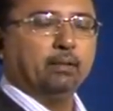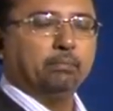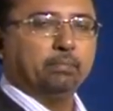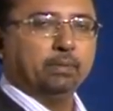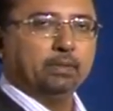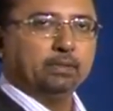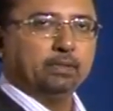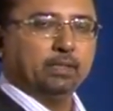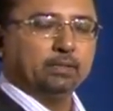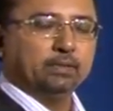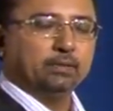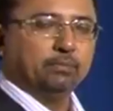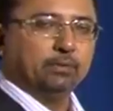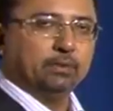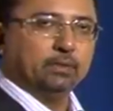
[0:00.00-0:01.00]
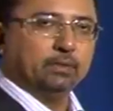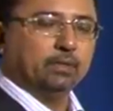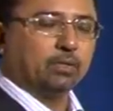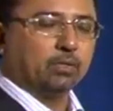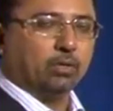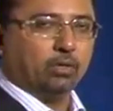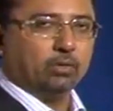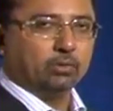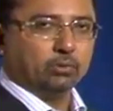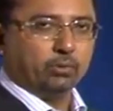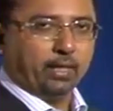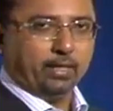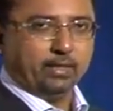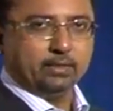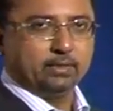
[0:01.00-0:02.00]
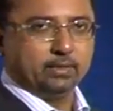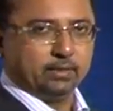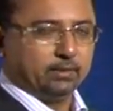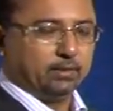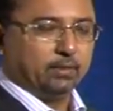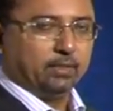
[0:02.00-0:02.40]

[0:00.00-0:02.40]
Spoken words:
purchase, which is a call to action.